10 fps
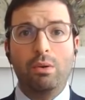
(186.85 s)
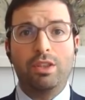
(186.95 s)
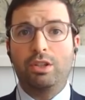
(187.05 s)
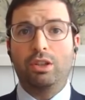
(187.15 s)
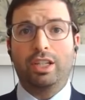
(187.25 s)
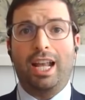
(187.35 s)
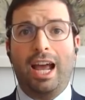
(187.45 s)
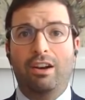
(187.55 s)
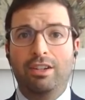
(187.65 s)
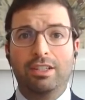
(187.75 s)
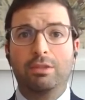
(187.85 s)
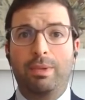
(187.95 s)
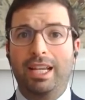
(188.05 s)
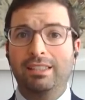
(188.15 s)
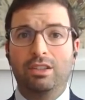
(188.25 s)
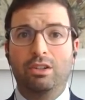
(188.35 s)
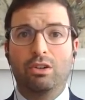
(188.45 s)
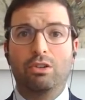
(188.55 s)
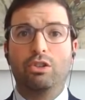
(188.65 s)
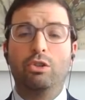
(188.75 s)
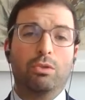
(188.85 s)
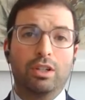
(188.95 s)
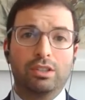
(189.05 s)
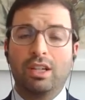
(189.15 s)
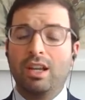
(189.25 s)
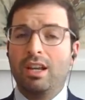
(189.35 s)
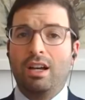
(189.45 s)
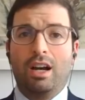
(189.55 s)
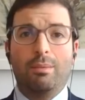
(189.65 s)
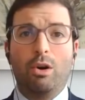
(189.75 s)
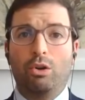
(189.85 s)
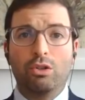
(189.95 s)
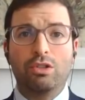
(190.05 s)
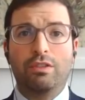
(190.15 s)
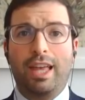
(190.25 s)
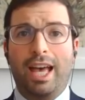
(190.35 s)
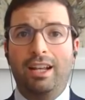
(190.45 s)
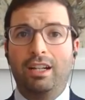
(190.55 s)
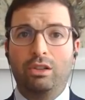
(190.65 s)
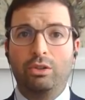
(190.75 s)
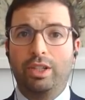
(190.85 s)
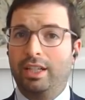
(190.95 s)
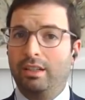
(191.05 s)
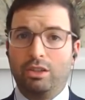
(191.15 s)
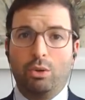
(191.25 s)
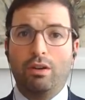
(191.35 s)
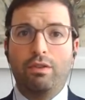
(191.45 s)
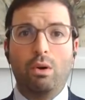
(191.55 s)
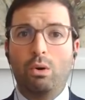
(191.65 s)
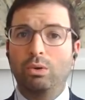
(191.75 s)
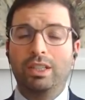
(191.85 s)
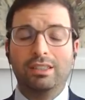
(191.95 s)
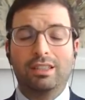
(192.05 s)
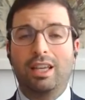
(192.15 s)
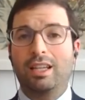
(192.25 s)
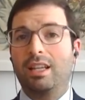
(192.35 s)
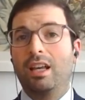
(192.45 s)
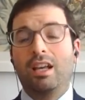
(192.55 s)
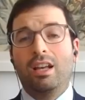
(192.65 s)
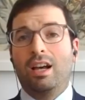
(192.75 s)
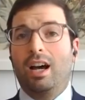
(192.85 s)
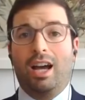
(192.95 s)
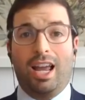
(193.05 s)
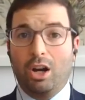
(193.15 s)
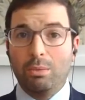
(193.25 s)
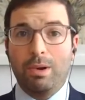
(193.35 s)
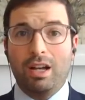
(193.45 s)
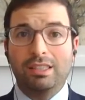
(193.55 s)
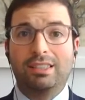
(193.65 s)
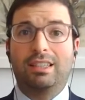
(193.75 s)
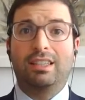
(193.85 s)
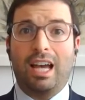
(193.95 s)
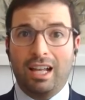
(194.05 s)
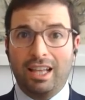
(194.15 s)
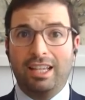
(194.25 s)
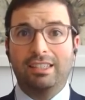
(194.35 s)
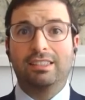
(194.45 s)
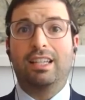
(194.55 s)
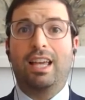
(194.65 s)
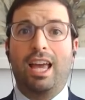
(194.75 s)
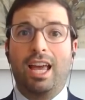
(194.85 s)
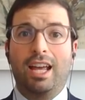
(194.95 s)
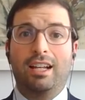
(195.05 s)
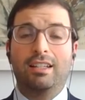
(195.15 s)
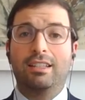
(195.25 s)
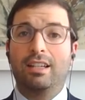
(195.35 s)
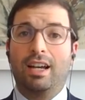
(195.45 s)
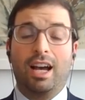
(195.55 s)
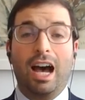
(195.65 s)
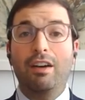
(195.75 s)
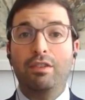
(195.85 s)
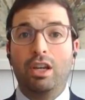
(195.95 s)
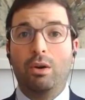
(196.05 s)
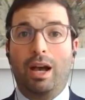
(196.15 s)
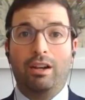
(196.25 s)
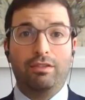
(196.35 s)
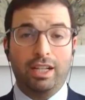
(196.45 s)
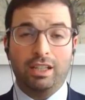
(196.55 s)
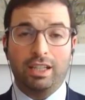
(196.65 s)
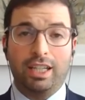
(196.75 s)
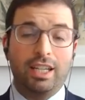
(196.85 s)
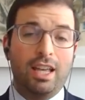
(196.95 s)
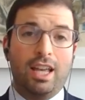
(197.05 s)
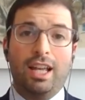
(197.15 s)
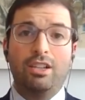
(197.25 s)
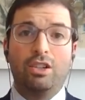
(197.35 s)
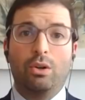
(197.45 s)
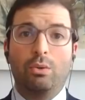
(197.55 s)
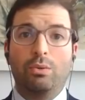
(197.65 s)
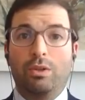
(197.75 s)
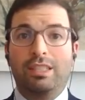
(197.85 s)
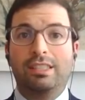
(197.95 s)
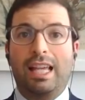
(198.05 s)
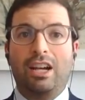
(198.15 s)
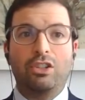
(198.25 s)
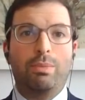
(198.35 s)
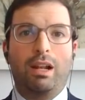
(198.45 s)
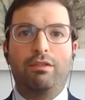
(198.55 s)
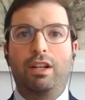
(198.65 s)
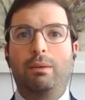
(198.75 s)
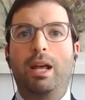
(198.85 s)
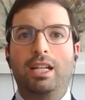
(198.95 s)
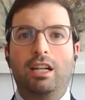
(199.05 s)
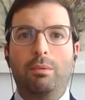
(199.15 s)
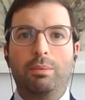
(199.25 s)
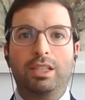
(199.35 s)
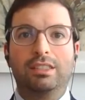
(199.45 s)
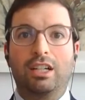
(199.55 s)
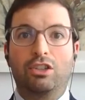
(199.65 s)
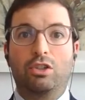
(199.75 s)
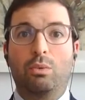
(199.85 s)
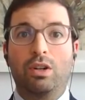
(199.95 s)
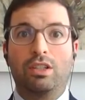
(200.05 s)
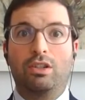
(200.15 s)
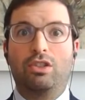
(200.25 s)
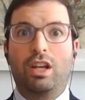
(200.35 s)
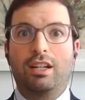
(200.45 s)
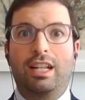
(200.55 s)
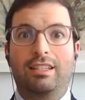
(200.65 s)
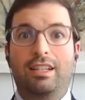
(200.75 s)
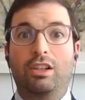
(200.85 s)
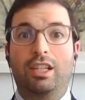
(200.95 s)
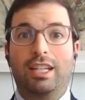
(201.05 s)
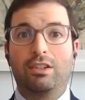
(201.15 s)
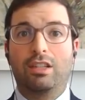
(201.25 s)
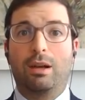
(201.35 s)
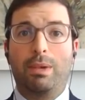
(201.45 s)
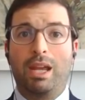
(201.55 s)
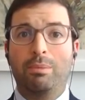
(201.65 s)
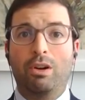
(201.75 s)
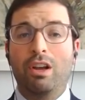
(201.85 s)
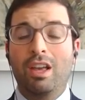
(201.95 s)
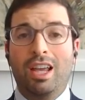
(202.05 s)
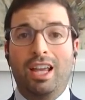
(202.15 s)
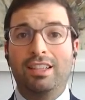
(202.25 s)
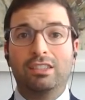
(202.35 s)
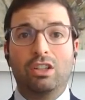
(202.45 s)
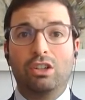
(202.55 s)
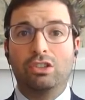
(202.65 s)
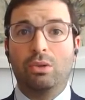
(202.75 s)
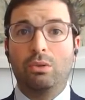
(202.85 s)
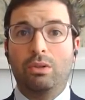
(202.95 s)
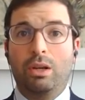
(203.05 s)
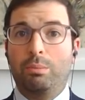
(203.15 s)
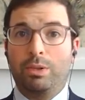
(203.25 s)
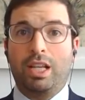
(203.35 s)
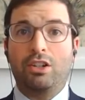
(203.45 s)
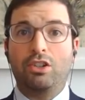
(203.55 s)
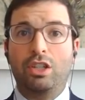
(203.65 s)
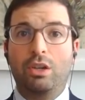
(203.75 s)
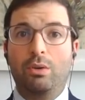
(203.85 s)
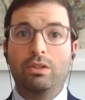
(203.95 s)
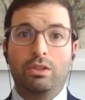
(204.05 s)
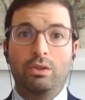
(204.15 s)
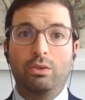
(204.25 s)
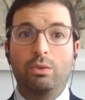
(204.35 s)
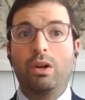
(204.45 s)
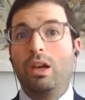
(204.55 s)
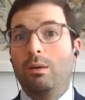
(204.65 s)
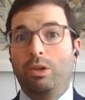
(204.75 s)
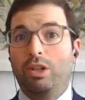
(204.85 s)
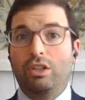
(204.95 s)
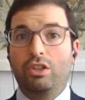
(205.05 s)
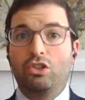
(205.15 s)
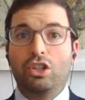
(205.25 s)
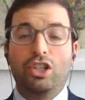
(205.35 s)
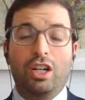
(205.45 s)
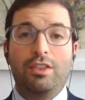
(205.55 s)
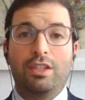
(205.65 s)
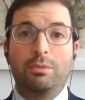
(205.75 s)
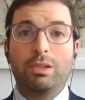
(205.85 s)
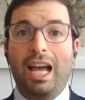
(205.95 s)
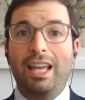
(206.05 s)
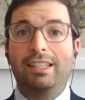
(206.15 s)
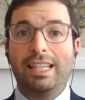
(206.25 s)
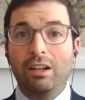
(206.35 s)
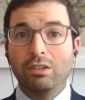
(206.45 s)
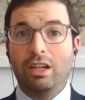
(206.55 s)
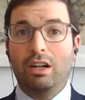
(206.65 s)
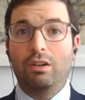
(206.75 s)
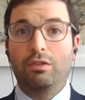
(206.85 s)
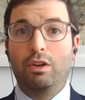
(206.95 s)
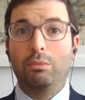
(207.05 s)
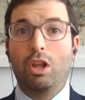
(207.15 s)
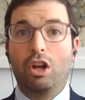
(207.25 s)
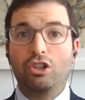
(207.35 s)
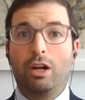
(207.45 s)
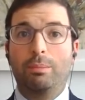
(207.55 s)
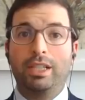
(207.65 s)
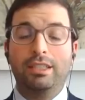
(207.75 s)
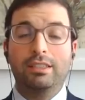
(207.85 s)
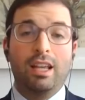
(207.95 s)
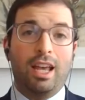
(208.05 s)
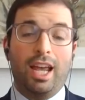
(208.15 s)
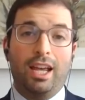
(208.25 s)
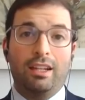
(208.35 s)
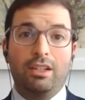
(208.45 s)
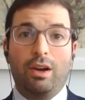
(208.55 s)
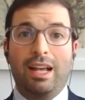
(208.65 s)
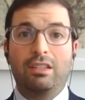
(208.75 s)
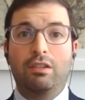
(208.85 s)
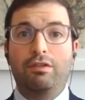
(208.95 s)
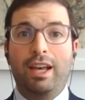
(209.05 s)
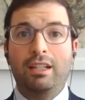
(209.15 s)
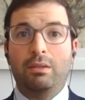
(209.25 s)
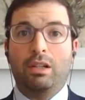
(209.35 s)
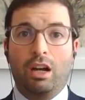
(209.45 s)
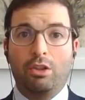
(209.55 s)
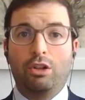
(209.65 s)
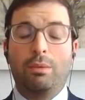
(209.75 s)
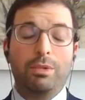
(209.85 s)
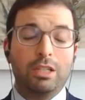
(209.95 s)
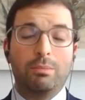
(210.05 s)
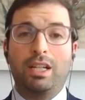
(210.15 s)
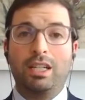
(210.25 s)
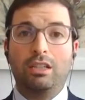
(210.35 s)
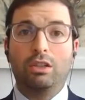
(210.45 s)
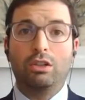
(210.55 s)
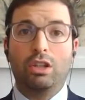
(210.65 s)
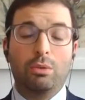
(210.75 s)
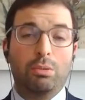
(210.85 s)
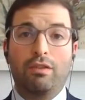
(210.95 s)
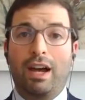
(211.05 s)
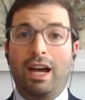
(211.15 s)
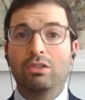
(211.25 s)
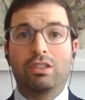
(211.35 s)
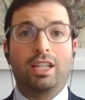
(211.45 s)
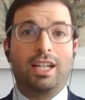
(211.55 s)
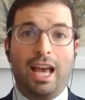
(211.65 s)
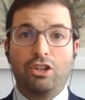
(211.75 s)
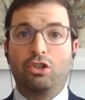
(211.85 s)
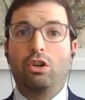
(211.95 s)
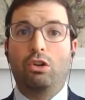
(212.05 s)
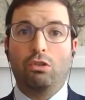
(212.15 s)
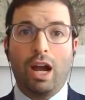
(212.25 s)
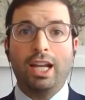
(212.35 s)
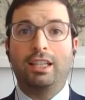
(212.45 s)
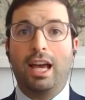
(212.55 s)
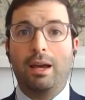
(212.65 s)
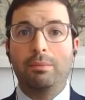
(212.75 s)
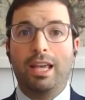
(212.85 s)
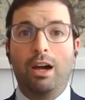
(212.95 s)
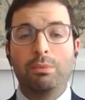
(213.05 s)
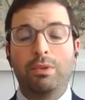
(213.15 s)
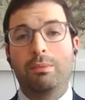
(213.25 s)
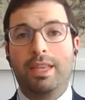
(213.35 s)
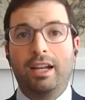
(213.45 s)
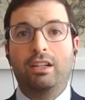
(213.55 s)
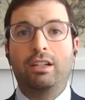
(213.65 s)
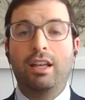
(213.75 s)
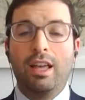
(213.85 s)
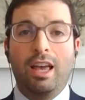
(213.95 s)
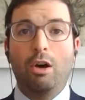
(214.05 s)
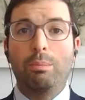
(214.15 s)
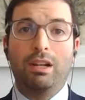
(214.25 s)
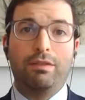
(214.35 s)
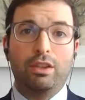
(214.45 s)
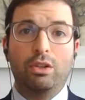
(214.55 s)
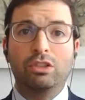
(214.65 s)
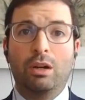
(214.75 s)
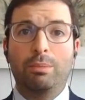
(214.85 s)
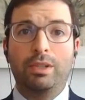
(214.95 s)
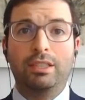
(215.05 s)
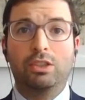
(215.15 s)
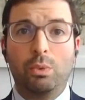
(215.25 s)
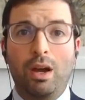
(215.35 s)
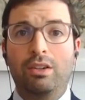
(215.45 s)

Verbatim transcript: And then you look at Arianespace, and there are numerous owners of that, including UFO holdings like Airbus, Thales, and Avio out of Italy. And so this is actually benefiting many companies, not just the ones that you saw necessarily announced on paper. And this is also potentially going to put a constriction on the supply that's out there from launch companies. And as an effect, other companies might need to look to other providers like an Astra or a Rocket Lab to help them, and that could help benefit those companies as well.